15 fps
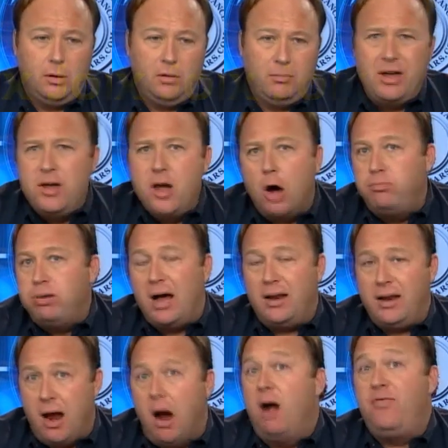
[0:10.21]
But
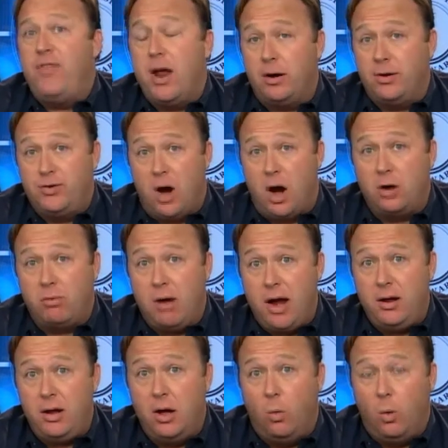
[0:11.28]
nobody out there in talk
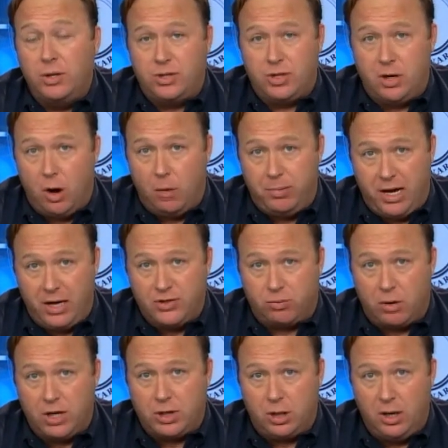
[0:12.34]
radio wants to go up against
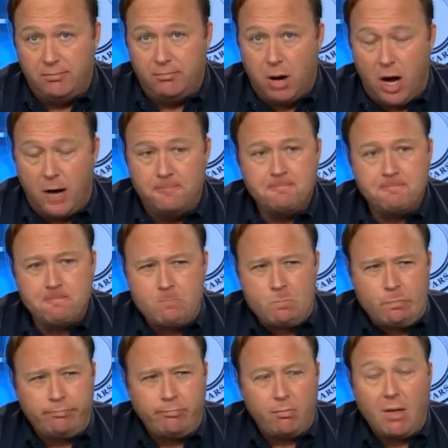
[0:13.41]
Rush Limbaugh.
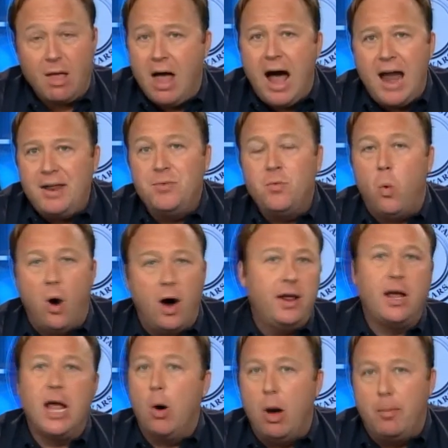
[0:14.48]
I didn't want
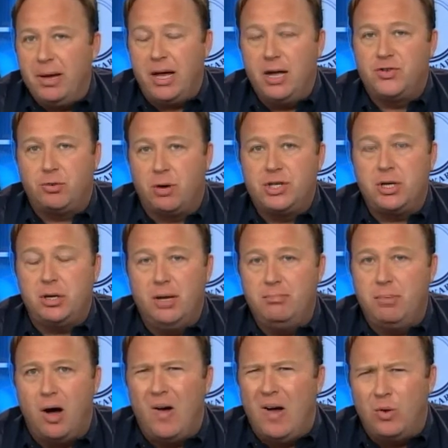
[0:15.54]
to go up against Rush
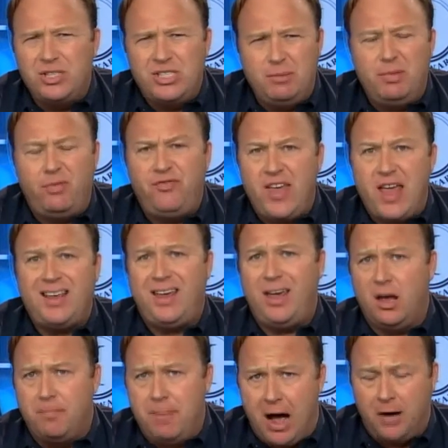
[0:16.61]
Limbaugh. I wasn't even
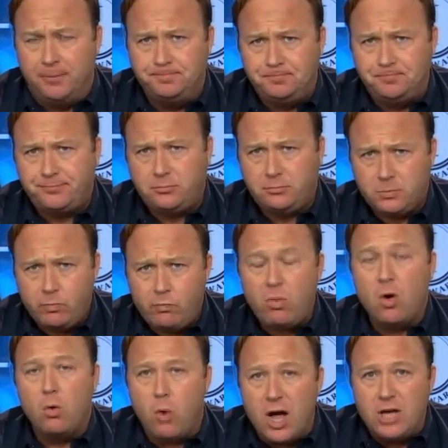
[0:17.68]
thinking about
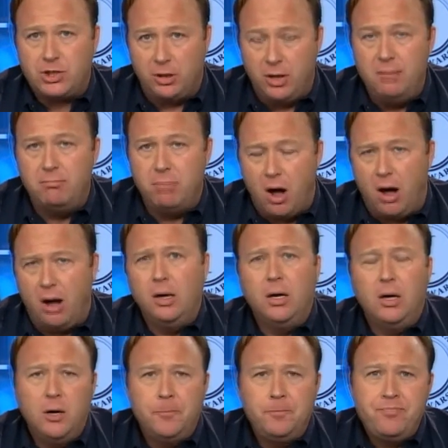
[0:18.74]
Rush
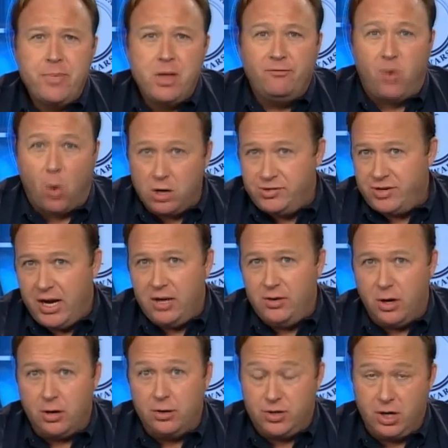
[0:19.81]
Limbaugh 14
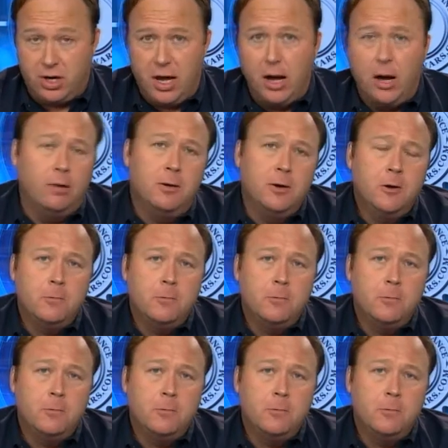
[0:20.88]
years ago